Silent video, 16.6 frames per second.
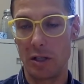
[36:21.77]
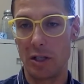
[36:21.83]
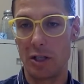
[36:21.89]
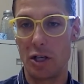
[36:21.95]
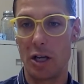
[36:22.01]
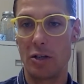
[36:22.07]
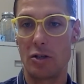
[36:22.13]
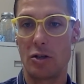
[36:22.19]

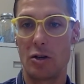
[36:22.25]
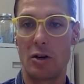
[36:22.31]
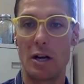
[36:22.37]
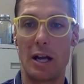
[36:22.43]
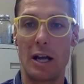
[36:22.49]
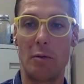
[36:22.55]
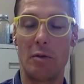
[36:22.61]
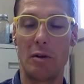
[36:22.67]
recently
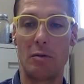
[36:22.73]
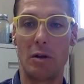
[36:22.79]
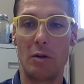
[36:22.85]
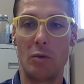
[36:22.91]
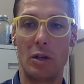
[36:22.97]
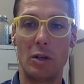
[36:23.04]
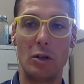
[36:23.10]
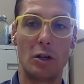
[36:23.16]
changed our name
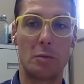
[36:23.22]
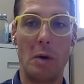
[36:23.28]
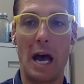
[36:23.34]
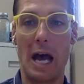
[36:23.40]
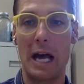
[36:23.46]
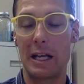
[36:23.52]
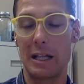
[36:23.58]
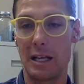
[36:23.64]
and we
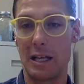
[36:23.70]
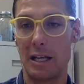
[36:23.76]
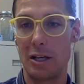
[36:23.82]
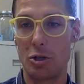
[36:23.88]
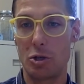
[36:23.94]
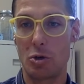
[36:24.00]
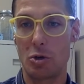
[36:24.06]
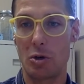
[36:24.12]
looked back at
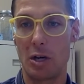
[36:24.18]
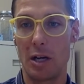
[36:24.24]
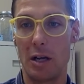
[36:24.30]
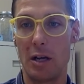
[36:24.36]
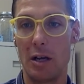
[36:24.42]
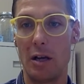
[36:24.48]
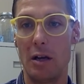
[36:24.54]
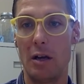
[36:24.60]
the
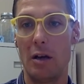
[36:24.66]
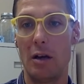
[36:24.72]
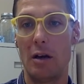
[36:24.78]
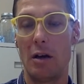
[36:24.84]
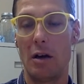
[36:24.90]
history